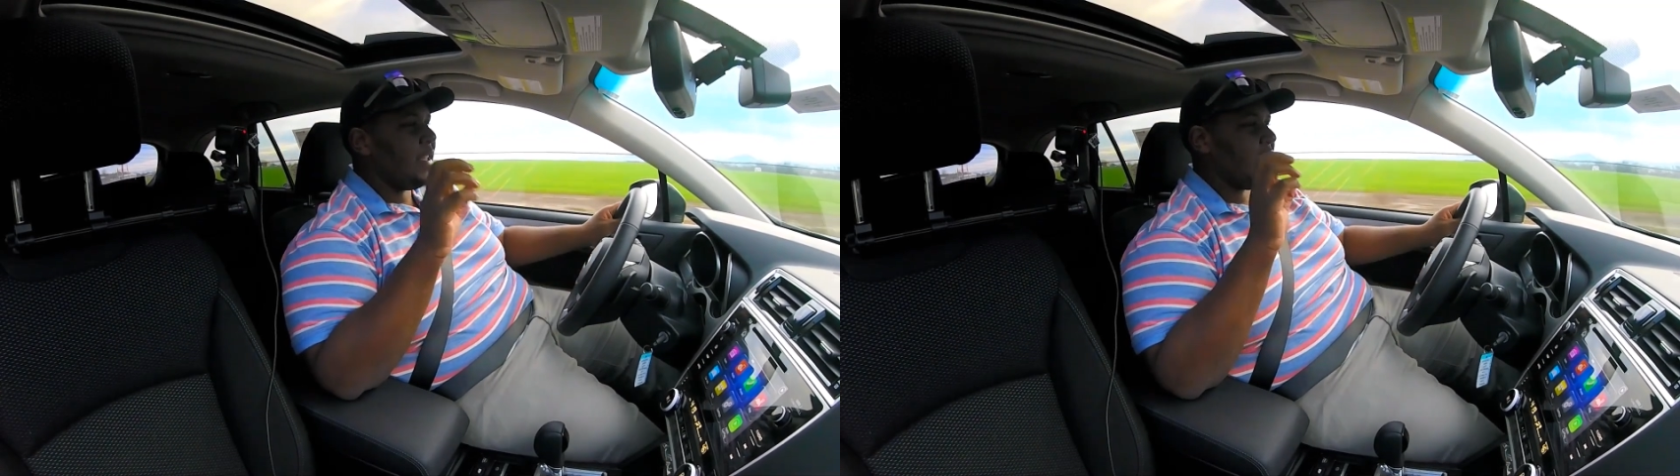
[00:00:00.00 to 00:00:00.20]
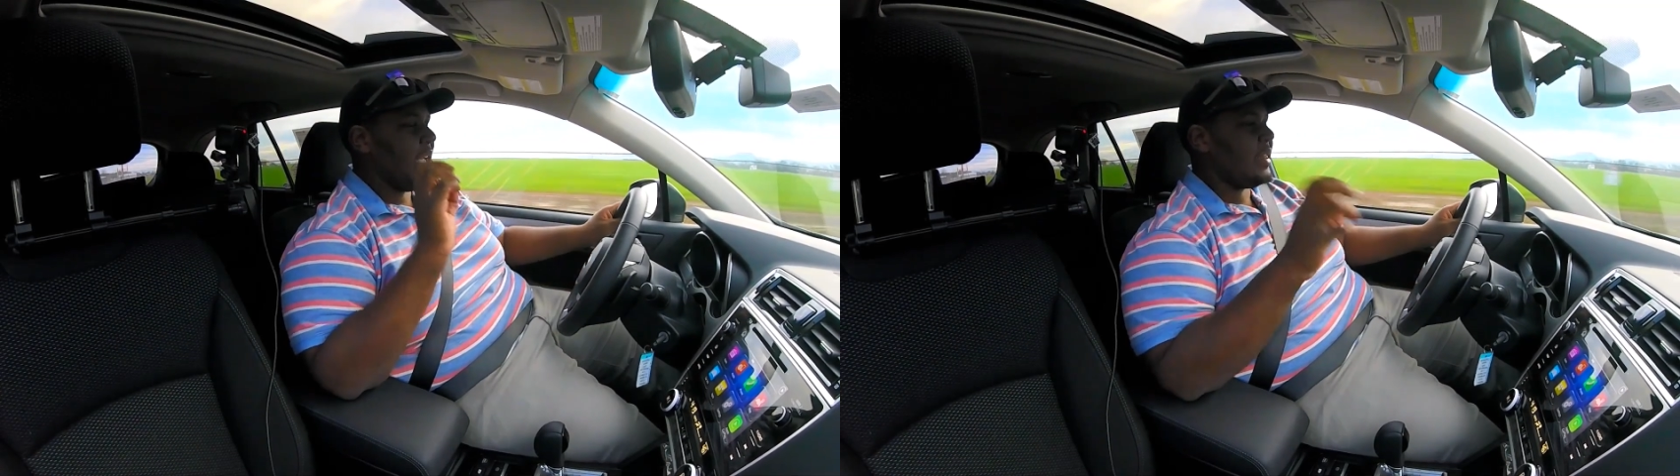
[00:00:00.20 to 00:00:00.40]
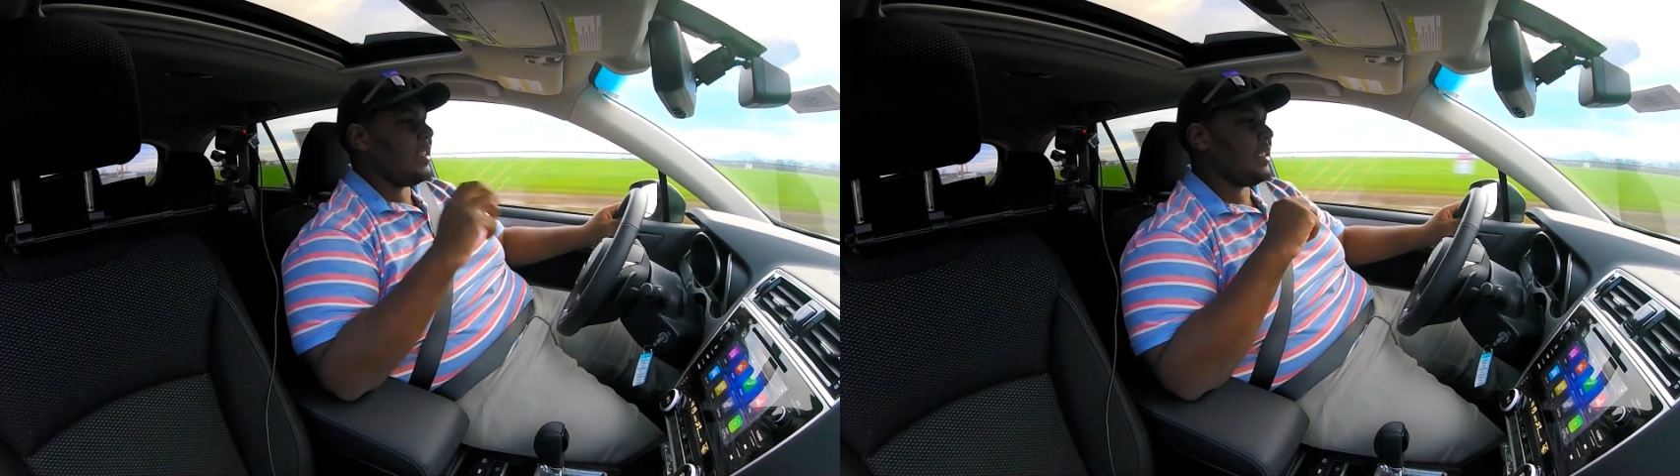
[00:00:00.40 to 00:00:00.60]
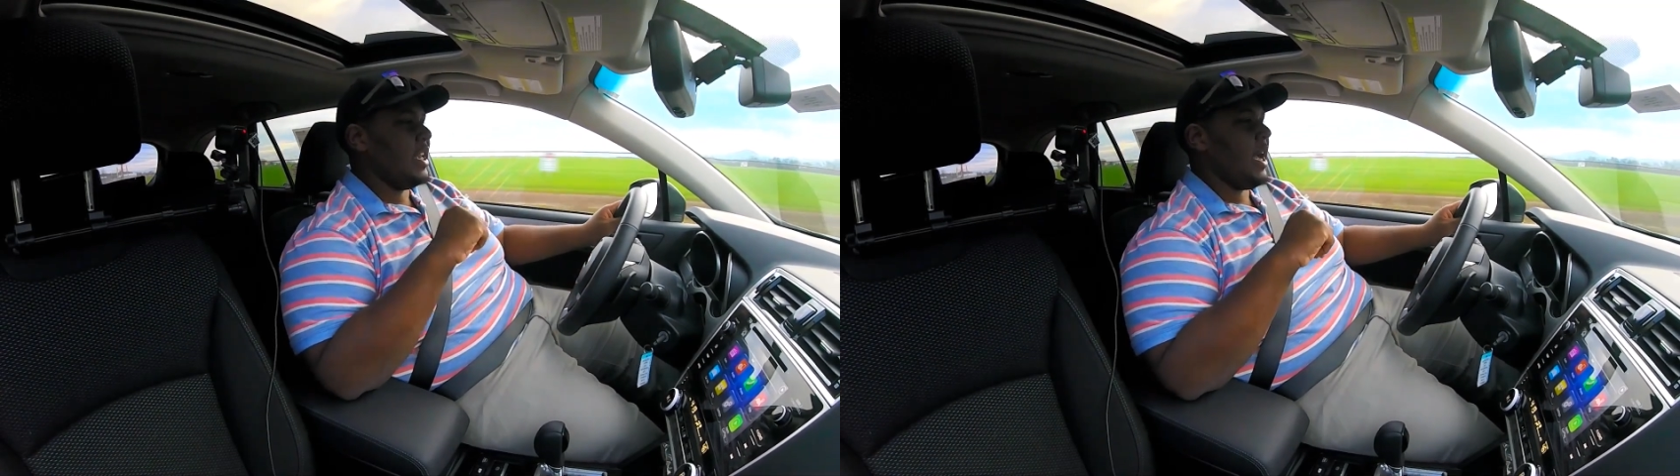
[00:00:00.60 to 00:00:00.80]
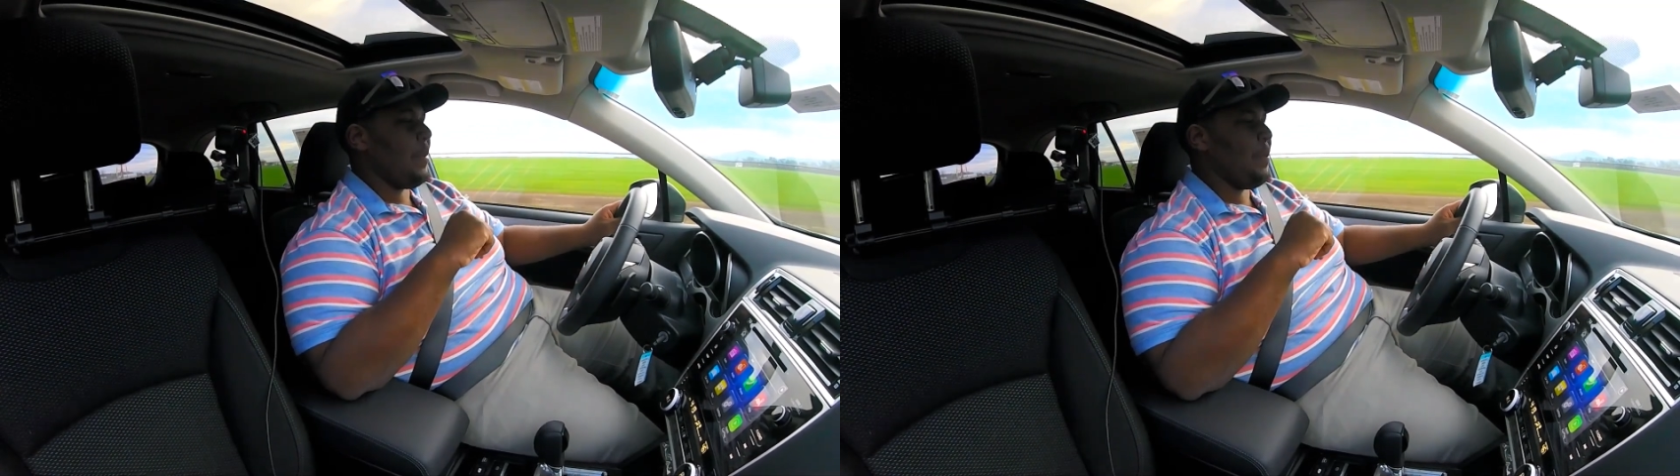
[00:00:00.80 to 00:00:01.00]
to get this
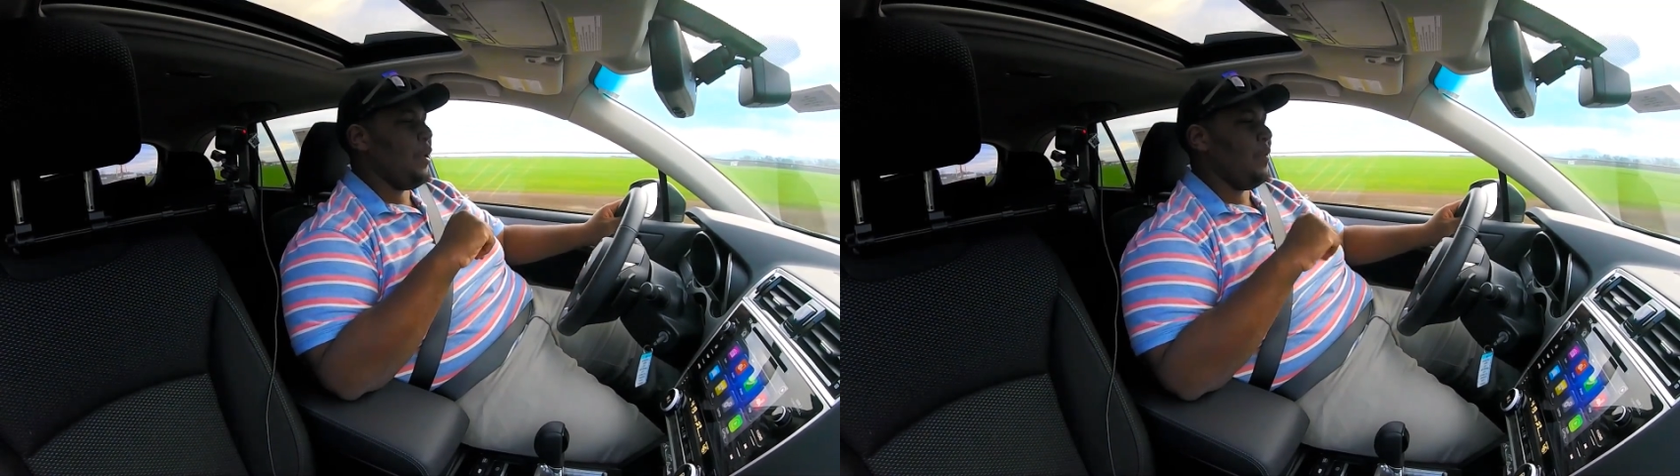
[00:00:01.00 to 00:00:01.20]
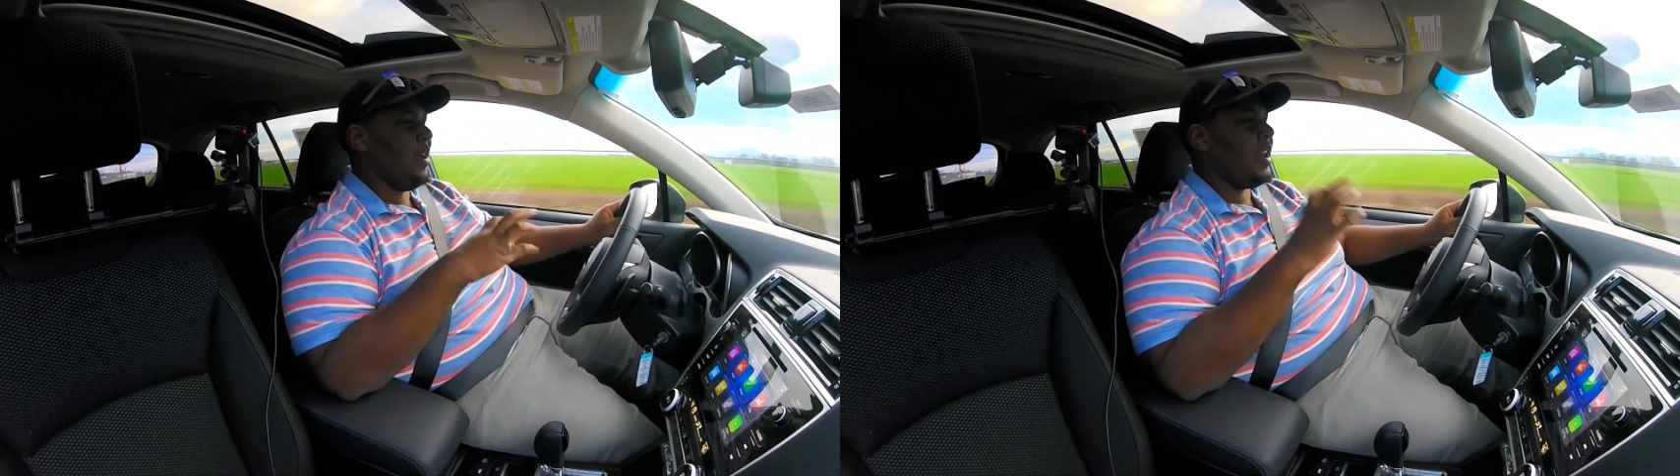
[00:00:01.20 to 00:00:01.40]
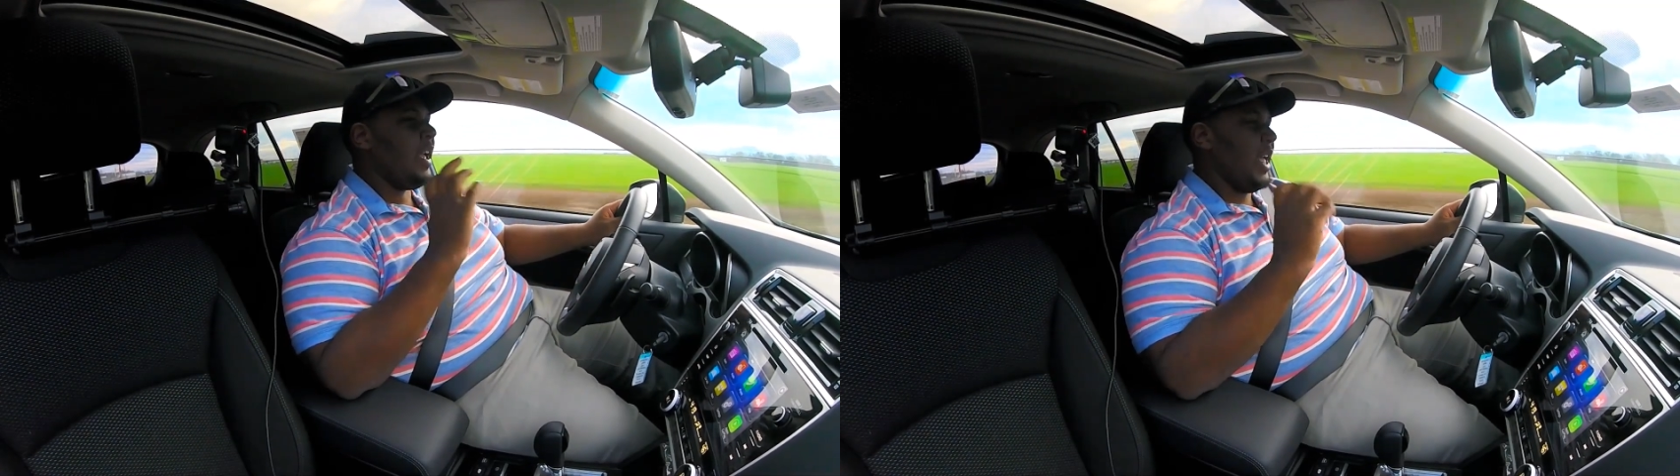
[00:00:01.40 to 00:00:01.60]
thing up and moving